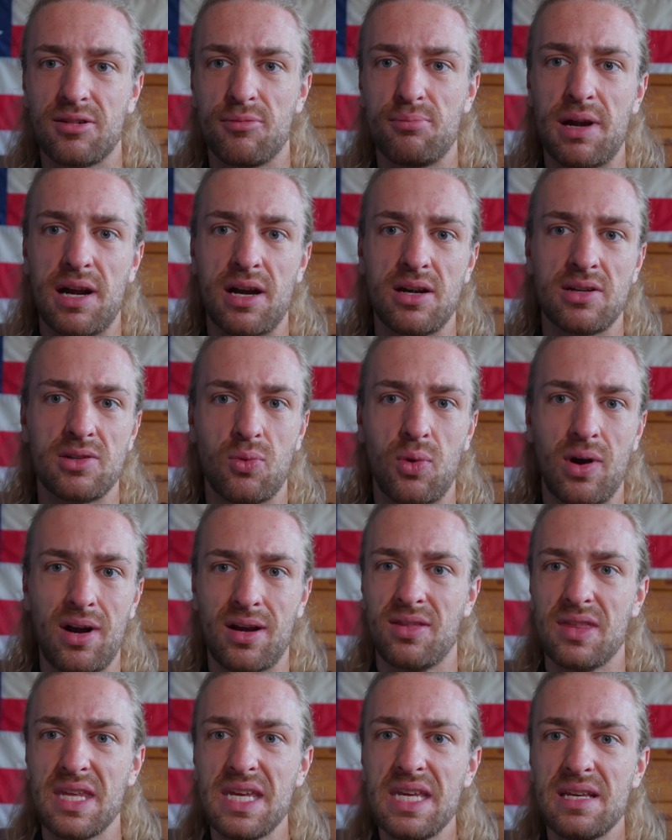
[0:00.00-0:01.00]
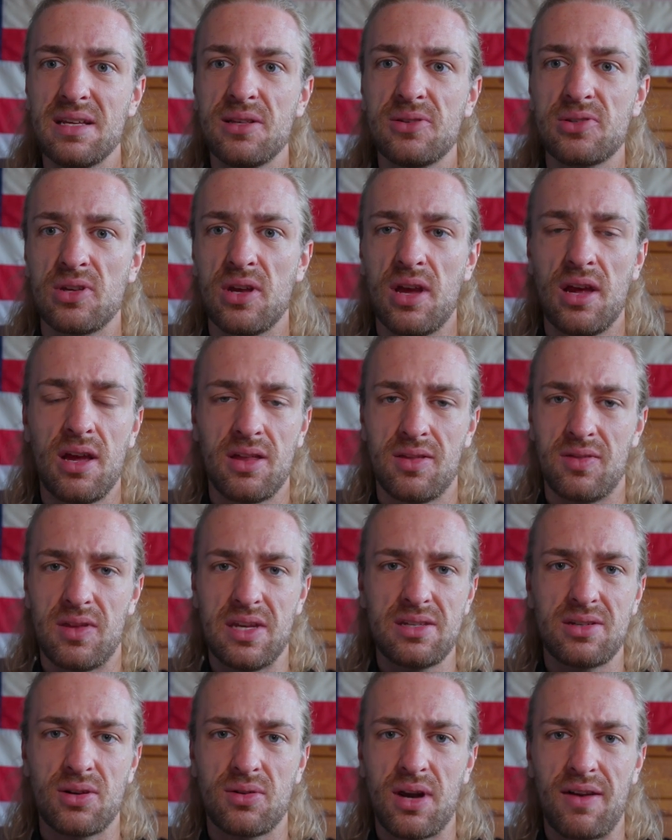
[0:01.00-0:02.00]
compared to wearing these.
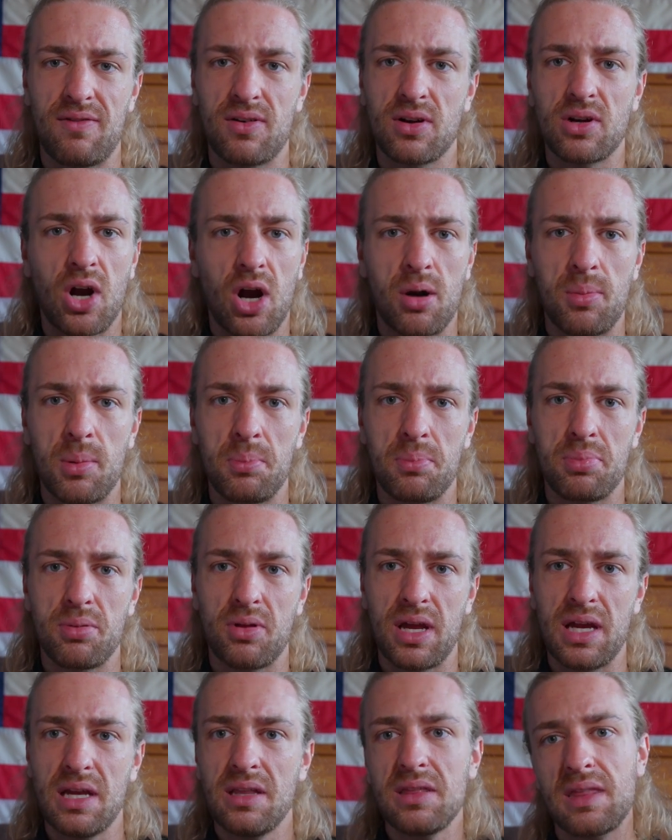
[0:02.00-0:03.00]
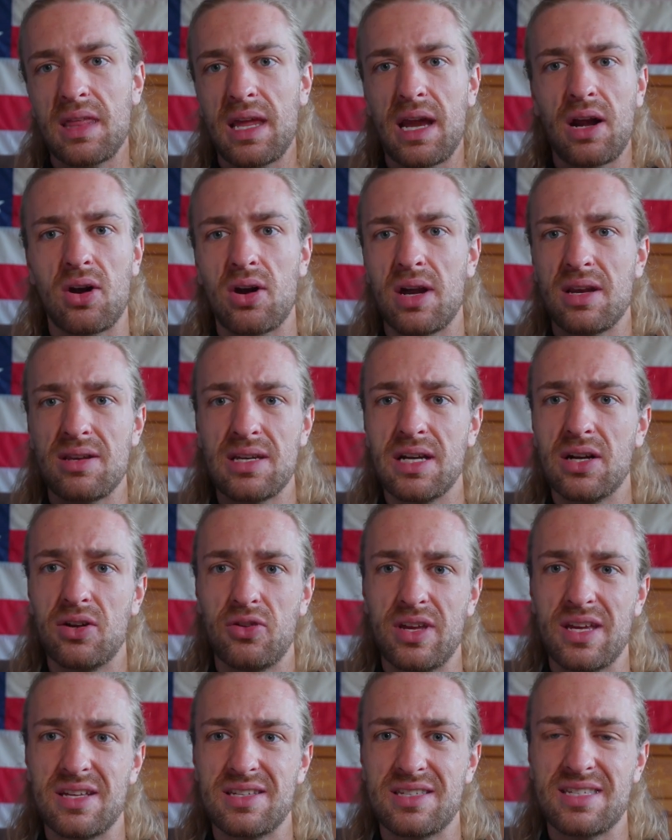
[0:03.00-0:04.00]
These don't have a carbon plate. They aren't
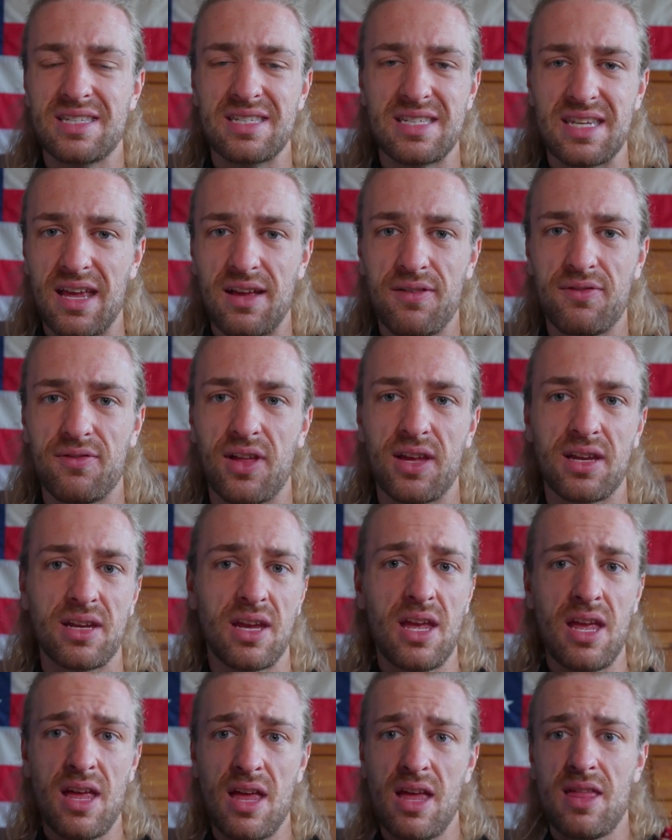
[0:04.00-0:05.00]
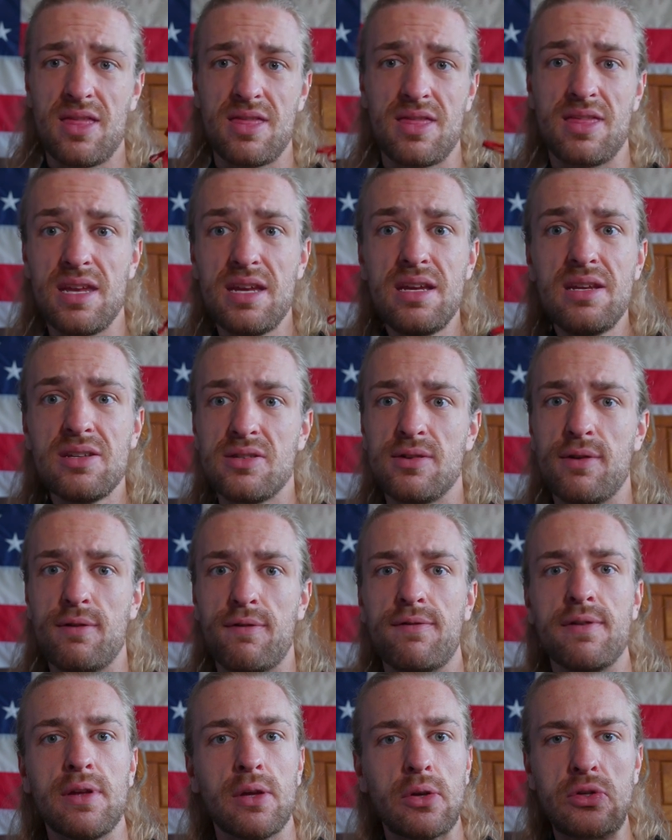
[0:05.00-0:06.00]
nearly as stiff. Like these you
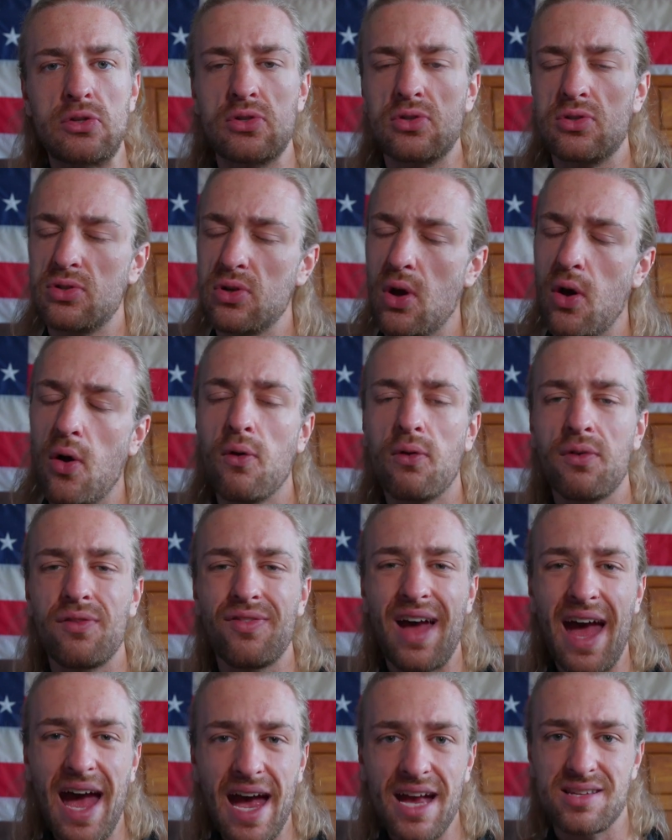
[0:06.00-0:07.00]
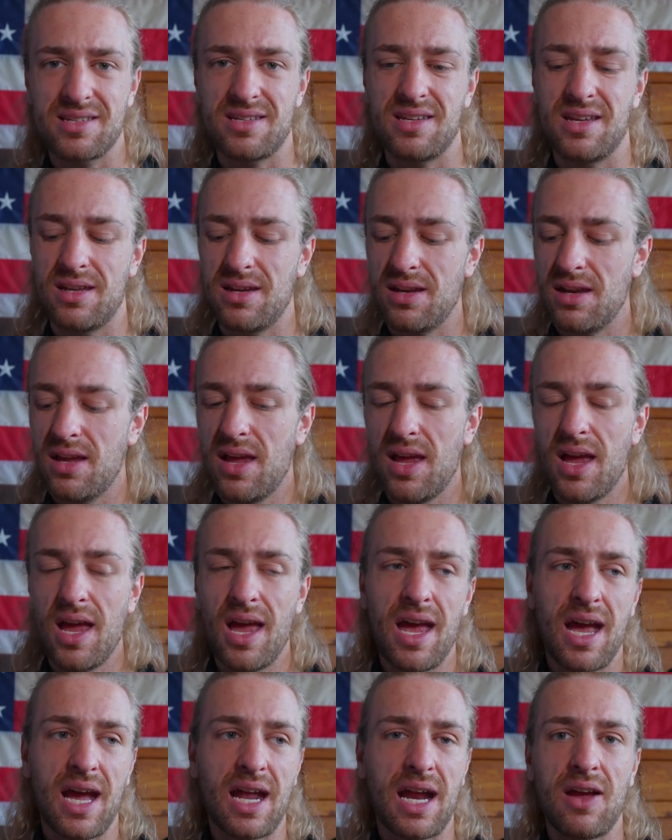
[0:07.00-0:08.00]
feel so fast in.
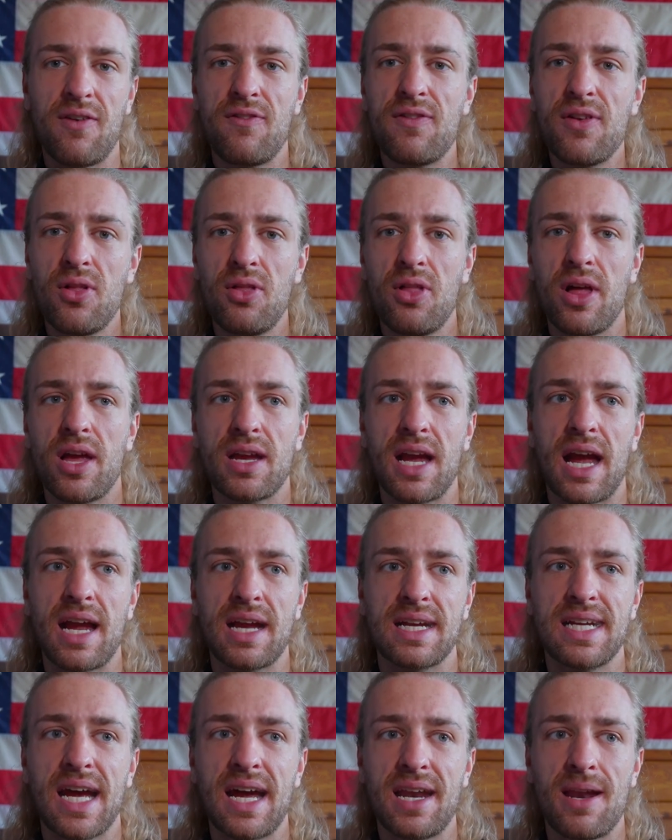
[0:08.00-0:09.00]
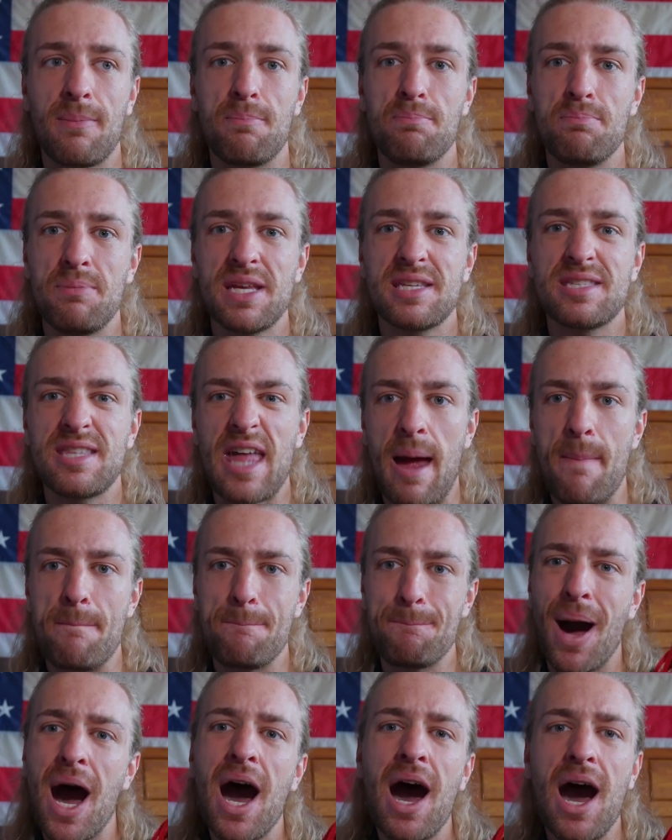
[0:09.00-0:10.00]
And I feel like I kind of miss
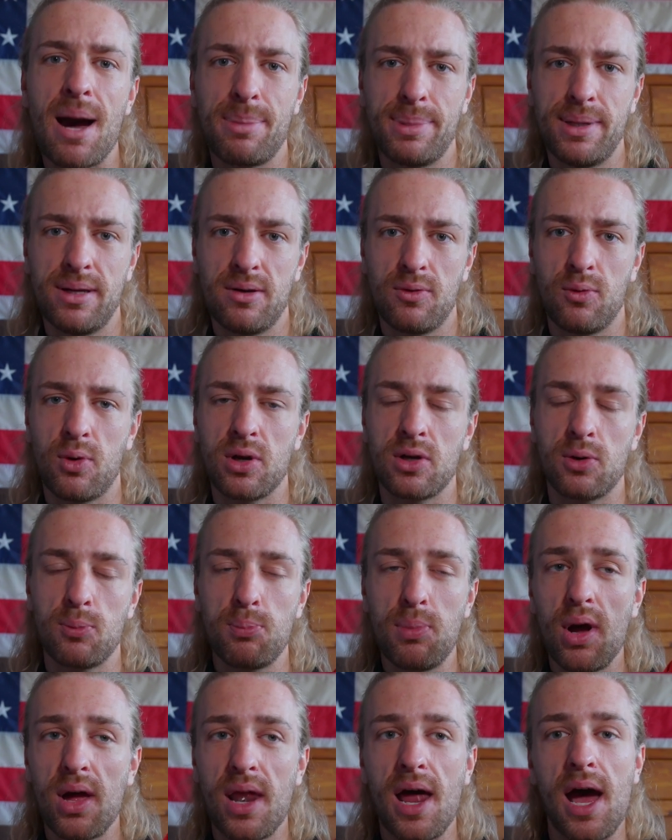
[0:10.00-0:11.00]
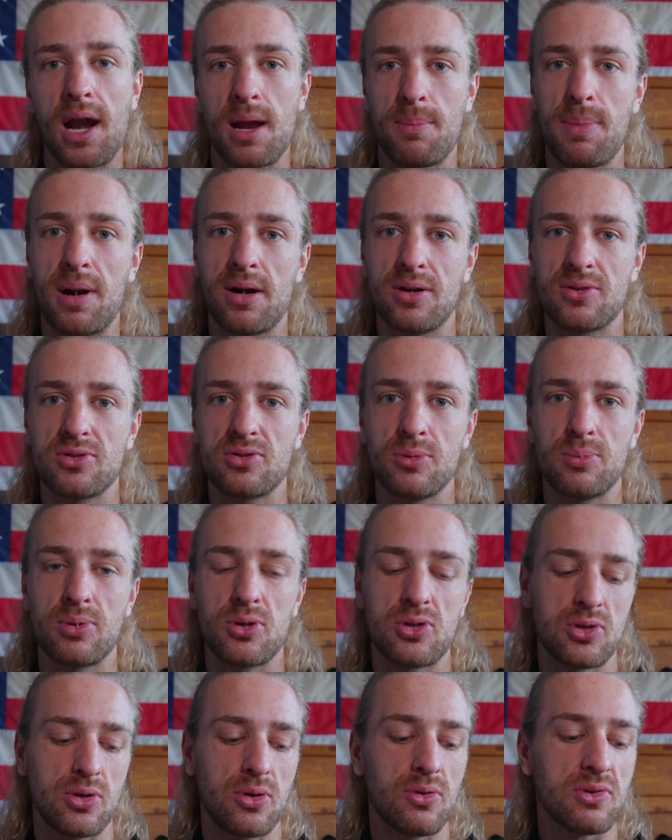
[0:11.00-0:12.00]
that pop when you put on a pair of super
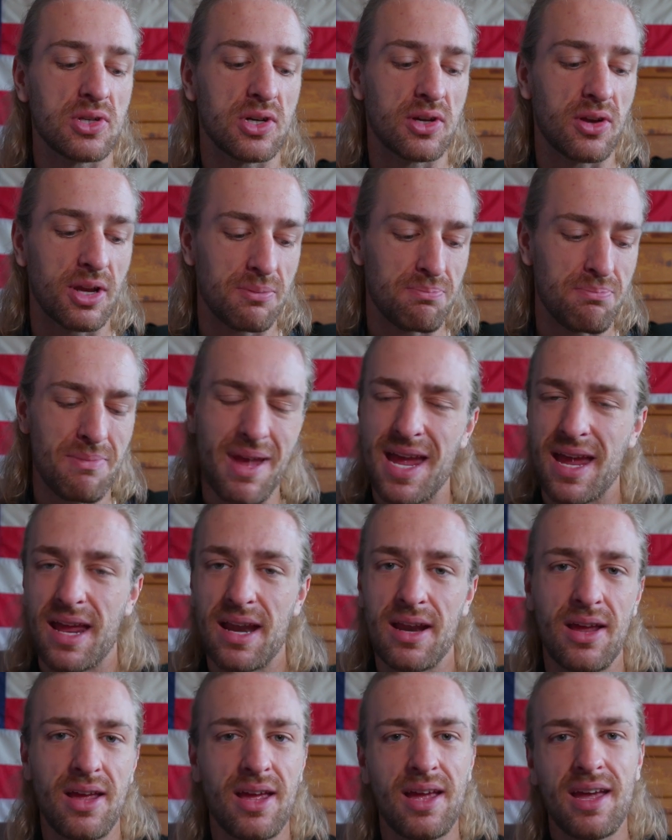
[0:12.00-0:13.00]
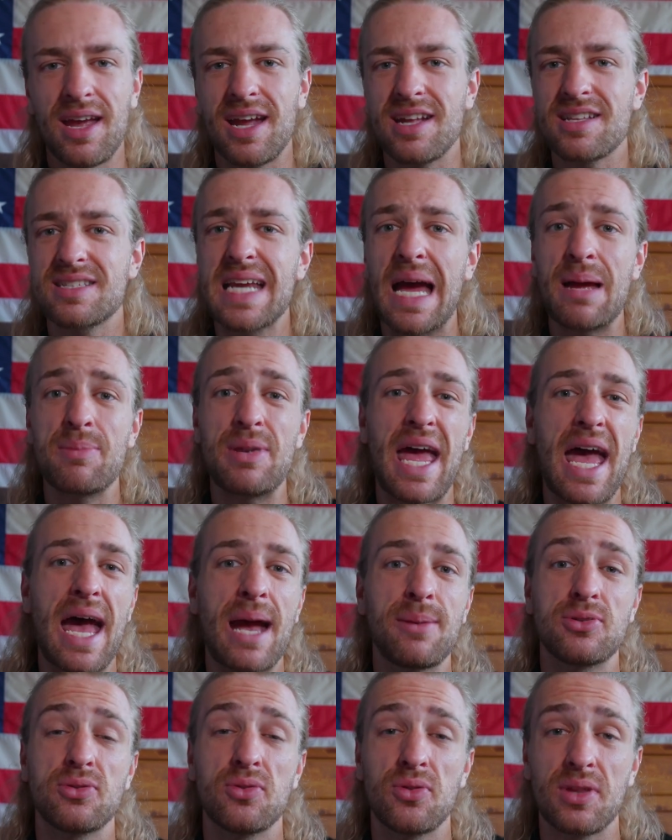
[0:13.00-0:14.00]
shoes and you're like, man, it's time to
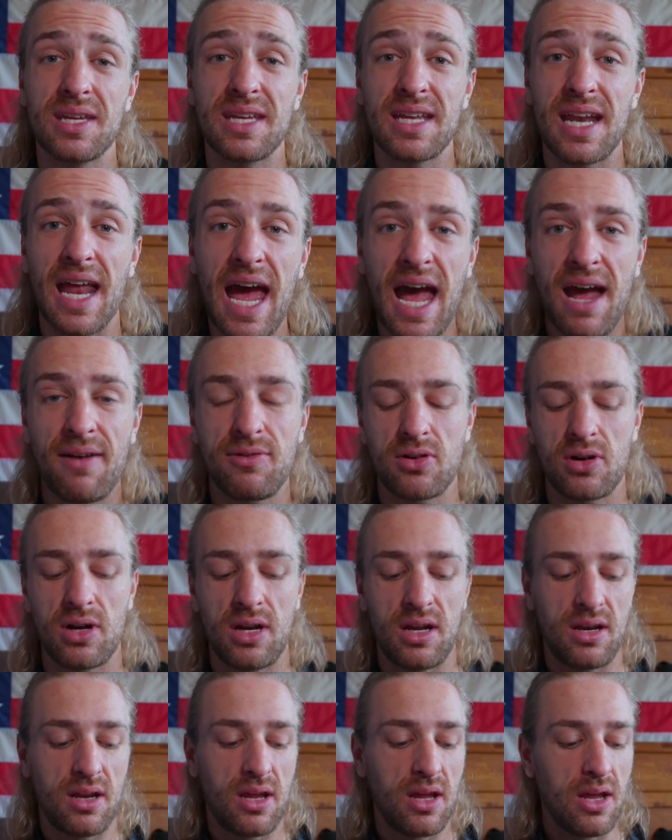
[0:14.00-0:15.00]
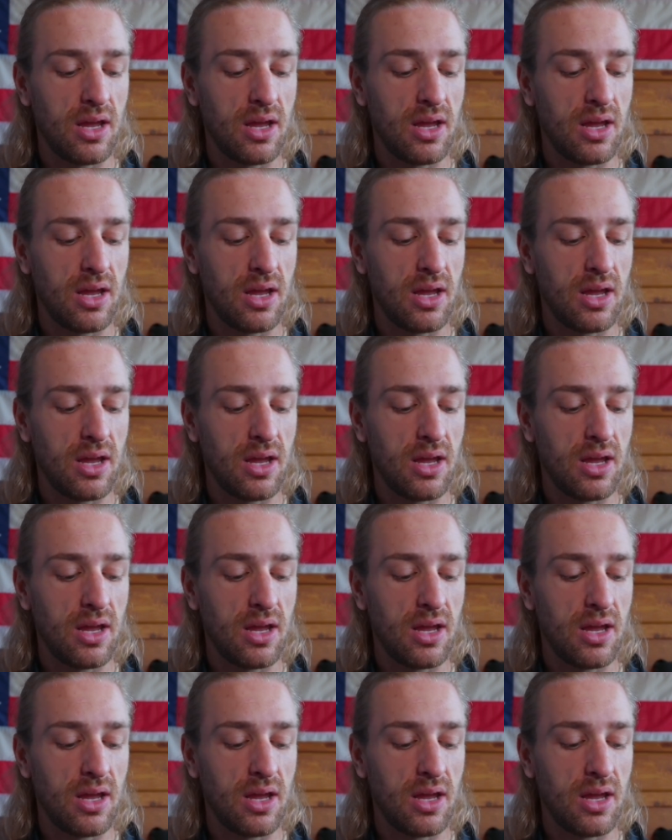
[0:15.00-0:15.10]
absolutely get after it.